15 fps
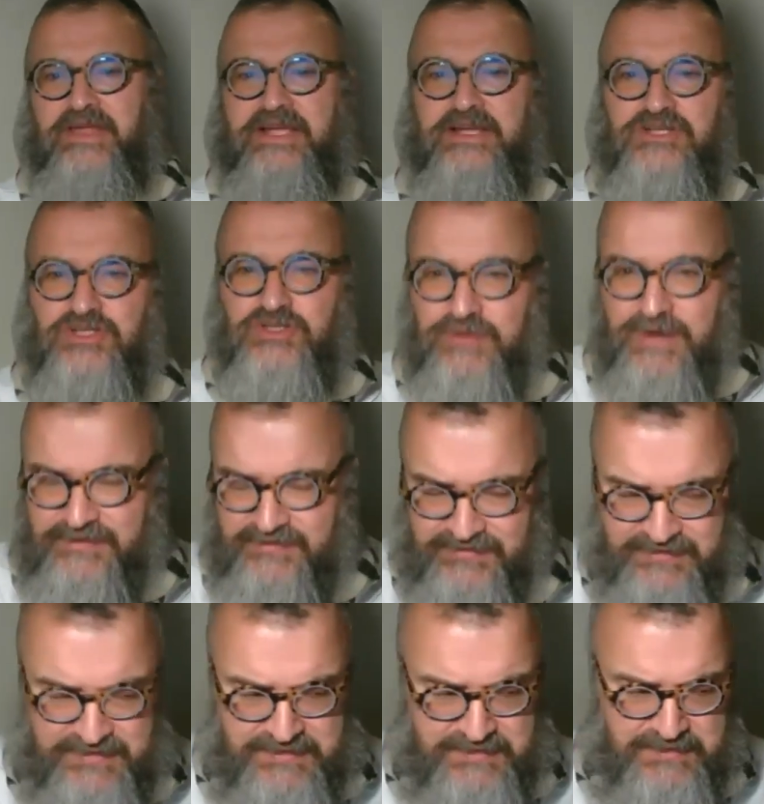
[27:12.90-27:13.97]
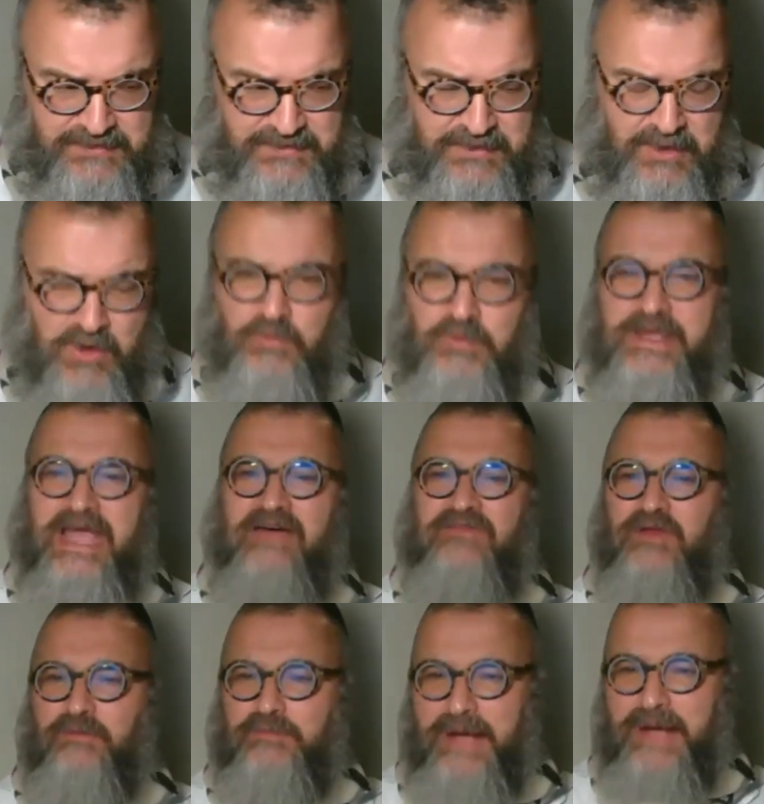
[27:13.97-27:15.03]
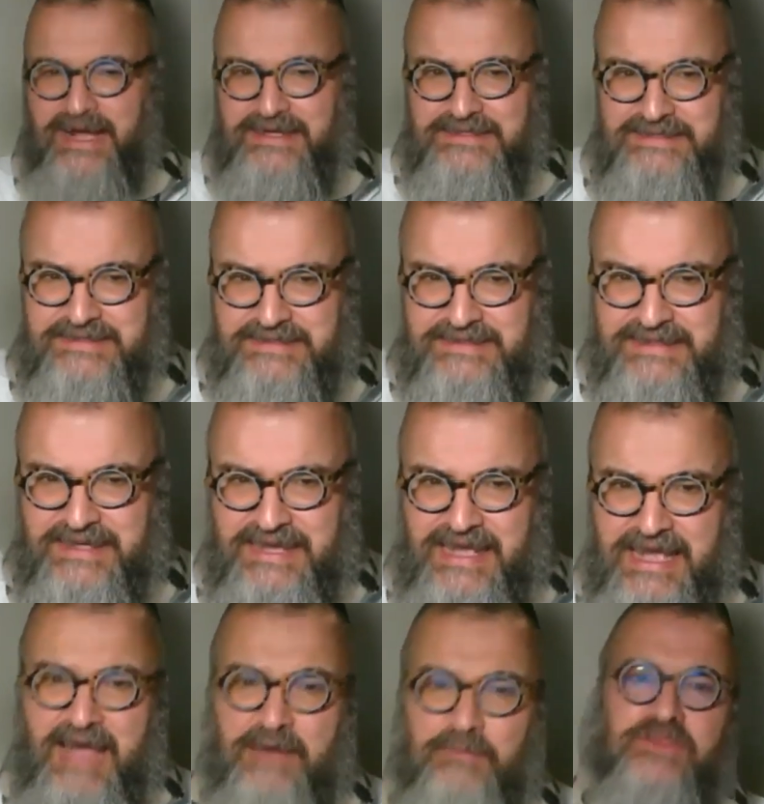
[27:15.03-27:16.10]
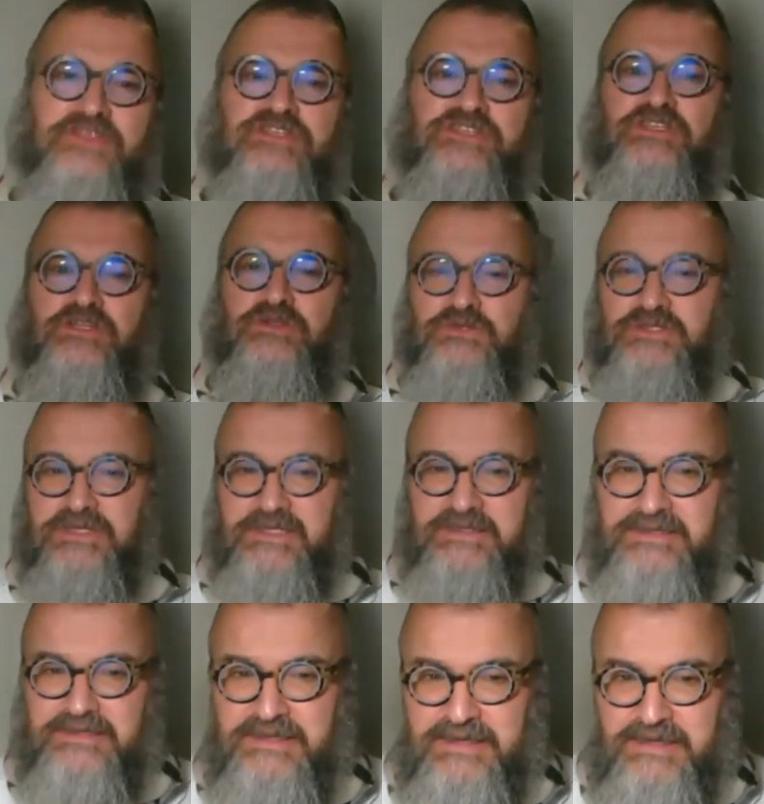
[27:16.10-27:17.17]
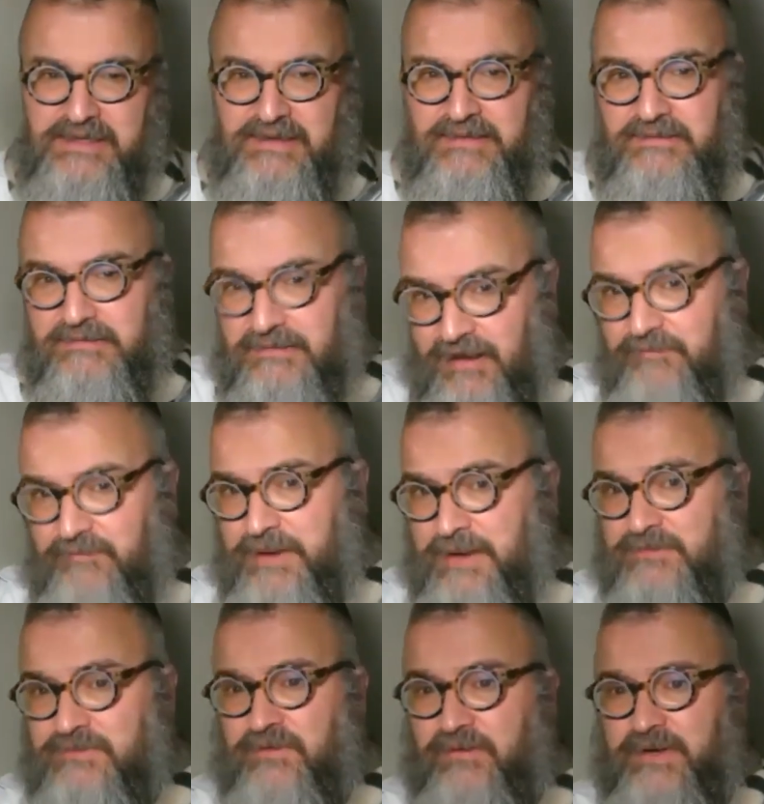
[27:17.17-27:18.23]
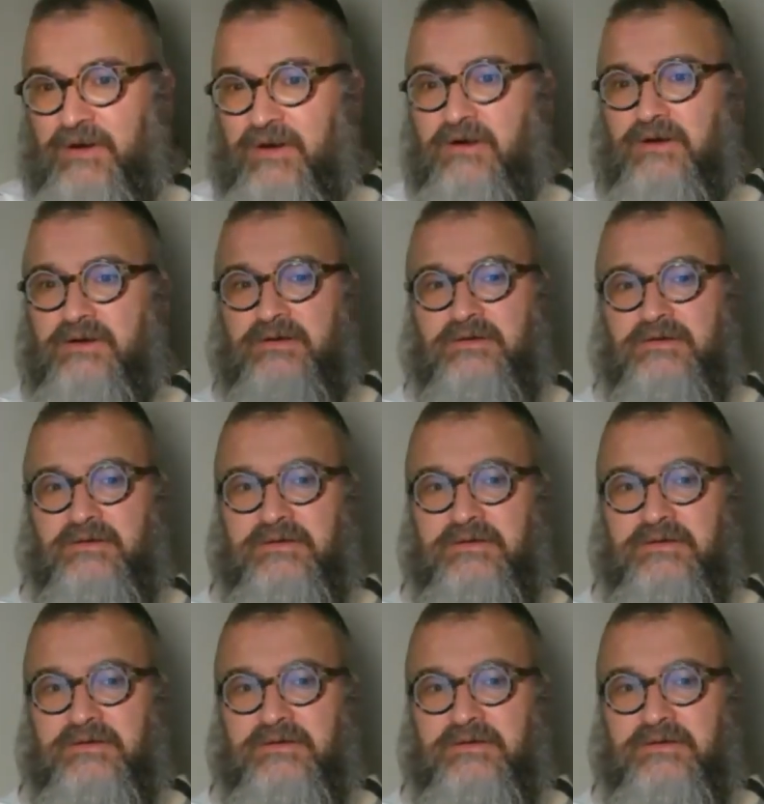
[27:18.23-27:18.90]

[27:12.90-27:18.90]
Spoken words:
They can trust. We have their backs. And with his wounded, life becomes very hard.